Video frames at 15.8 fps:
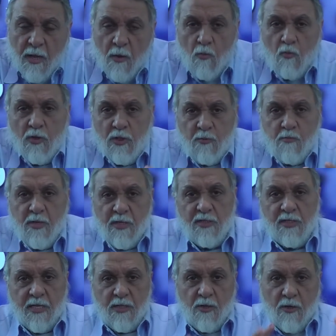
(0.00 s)
Which means
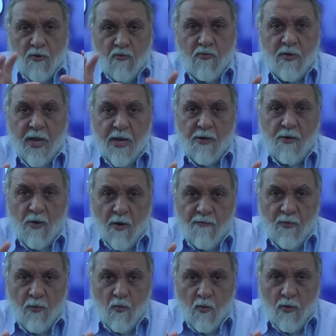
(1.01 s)
that the creator of
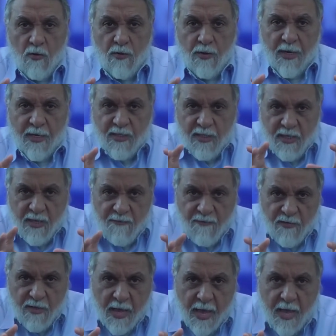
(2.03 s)
the world has
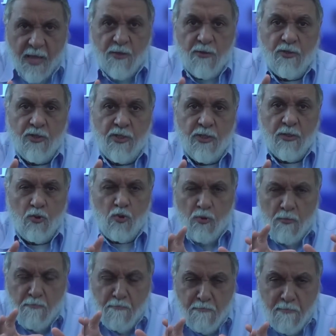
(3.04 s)
given energy,
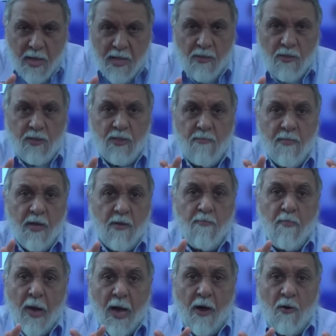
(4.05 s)
tremendous amount of
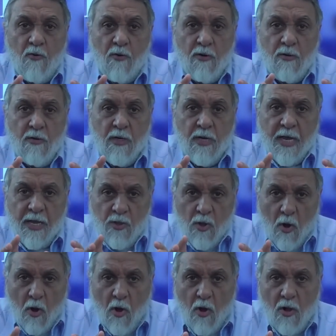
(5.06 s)
power, and
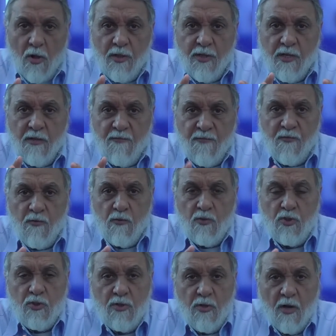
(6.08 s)
all the
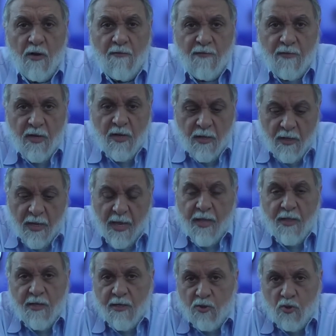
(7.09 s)
infusion of
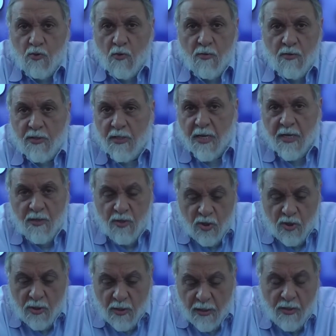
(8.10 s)
electrodes and
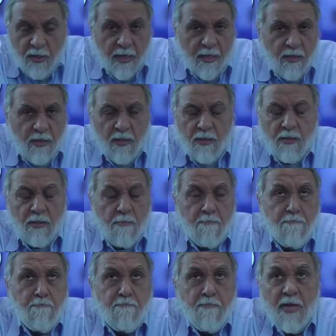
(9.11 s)
the
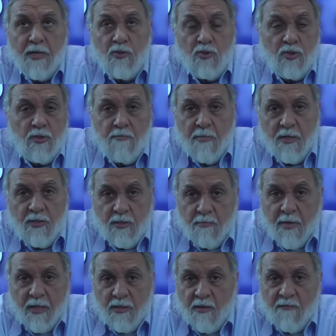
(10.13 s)
tremendous
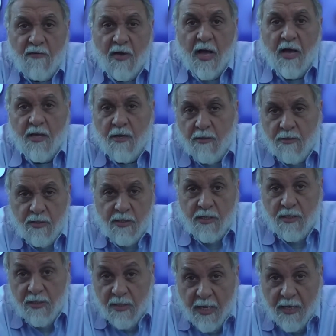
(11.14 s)
amount of ions that
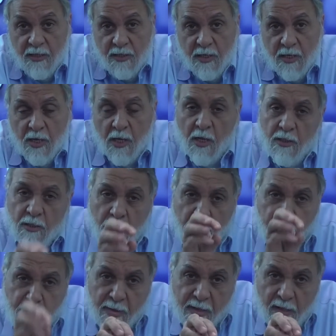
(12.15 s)
it takes to
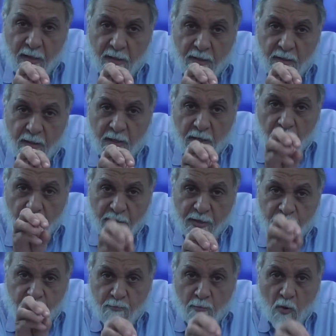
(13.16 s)
build
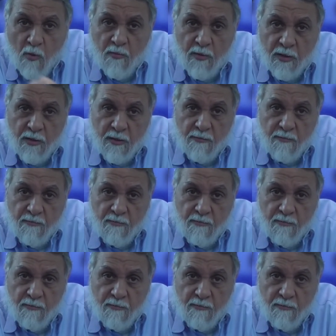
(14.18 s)
this moment.